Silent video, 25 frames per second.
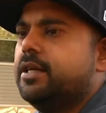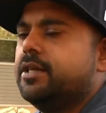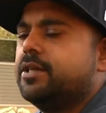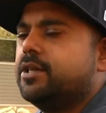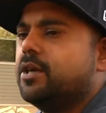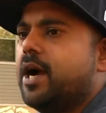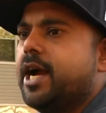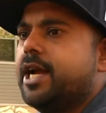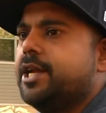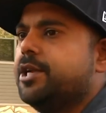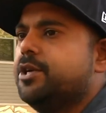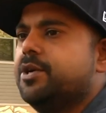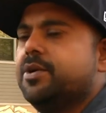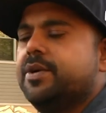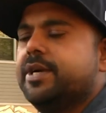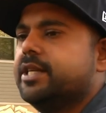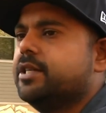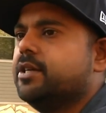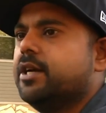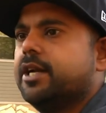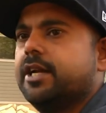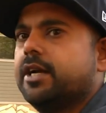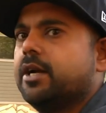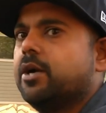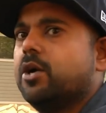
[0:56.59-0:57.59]
So I knew it's
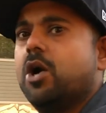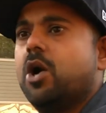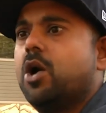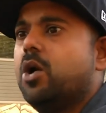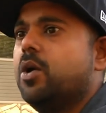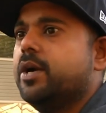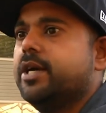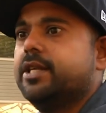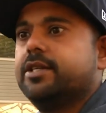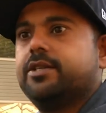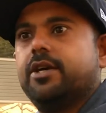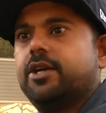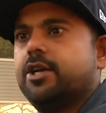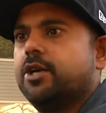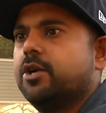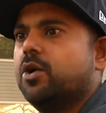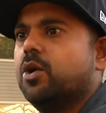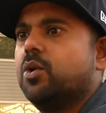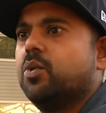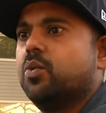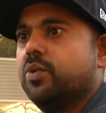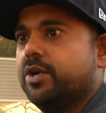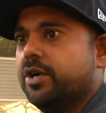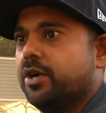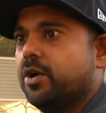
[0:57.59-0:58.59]
gonna go, it's gonna
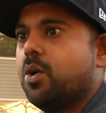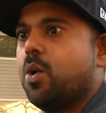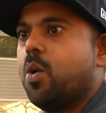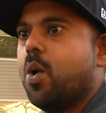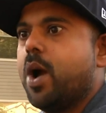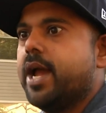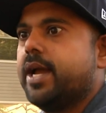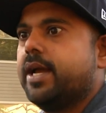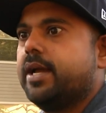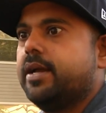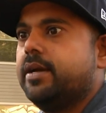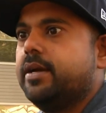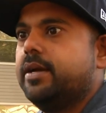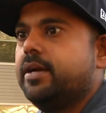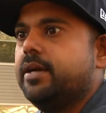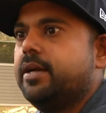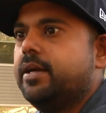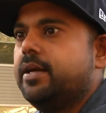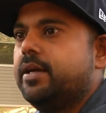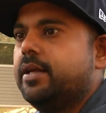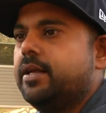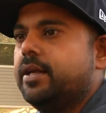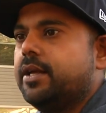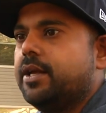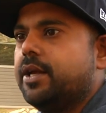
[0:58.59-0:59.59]
go real quick.
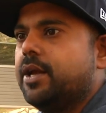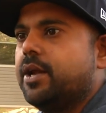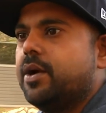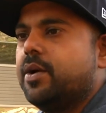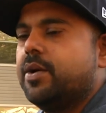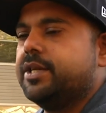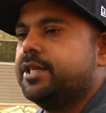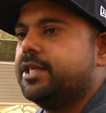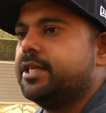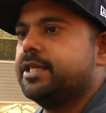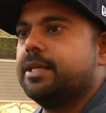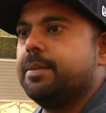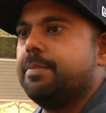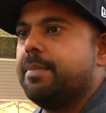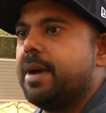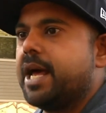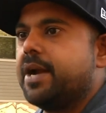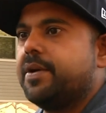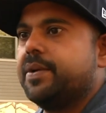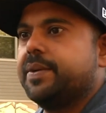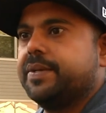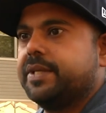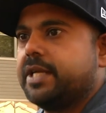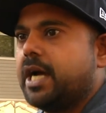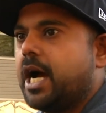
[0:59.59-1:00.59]
You know, it's just a
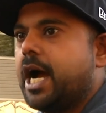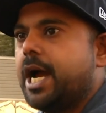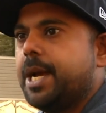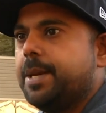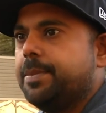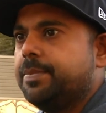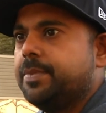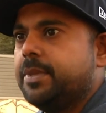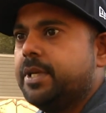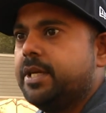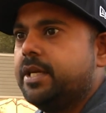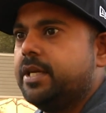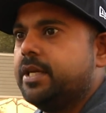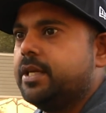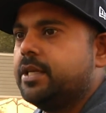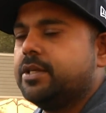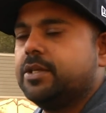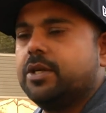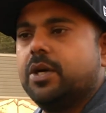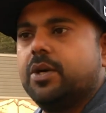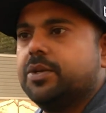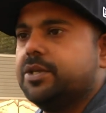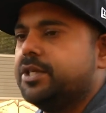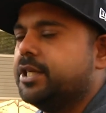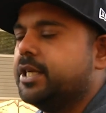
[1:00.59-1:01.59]
matter of time.
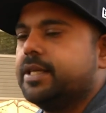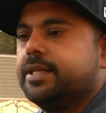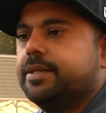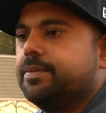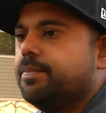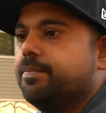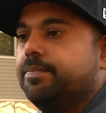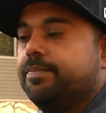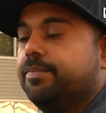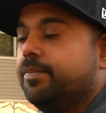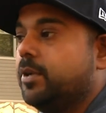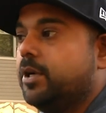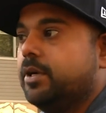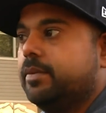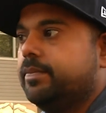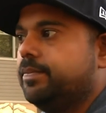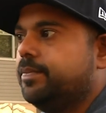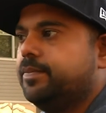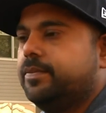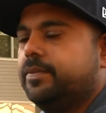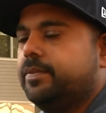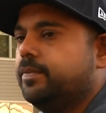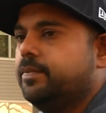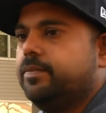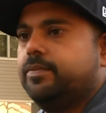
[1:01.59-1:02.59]
So just
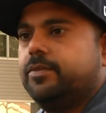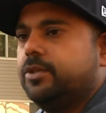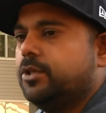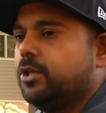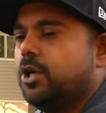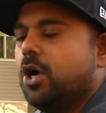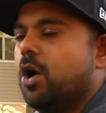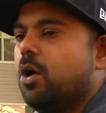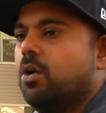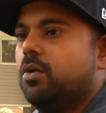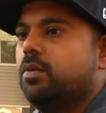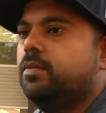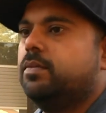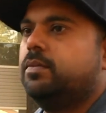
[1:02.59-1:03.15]
go.